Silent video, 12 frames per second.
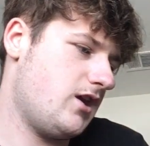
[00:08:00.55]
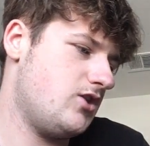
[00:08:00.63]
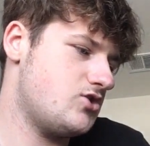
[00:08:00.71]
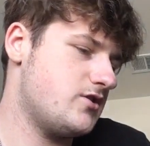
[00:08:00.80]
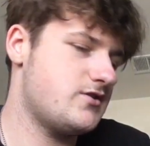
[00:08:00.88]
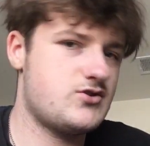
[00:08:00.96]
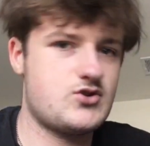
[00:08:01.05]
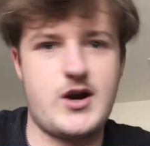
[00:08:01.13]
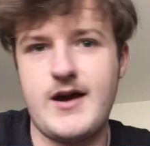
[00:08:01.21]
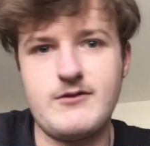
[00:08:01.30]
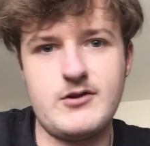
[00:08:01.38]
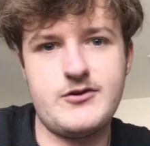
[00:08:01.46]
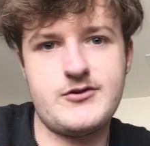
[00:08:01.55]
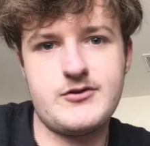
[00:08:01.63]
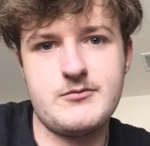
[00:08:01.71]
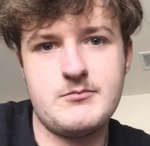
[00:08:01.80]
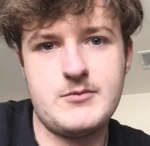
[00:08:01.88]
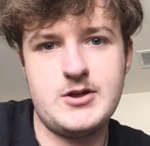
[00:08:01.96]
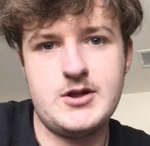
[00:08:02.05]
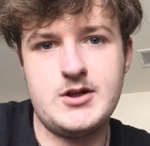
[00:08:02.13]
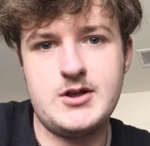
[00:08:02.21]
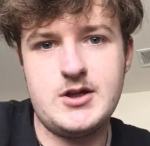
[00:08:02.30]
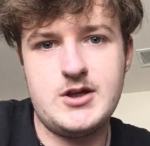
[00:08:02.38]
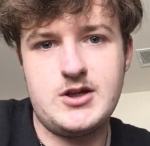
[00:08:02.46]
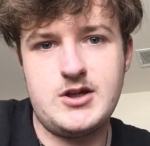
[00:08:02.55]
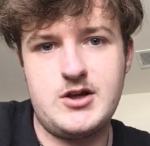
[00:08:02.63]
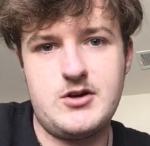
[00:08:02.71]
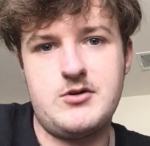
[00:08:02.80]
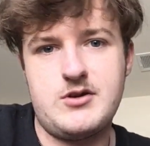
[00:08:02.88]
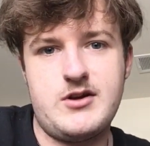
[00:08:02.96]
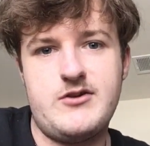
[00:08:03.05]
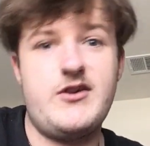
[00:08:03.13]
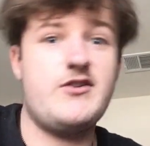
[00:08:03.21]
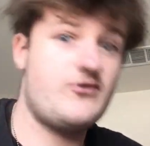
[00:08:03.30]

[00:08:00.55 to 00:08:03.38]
and he just travels, because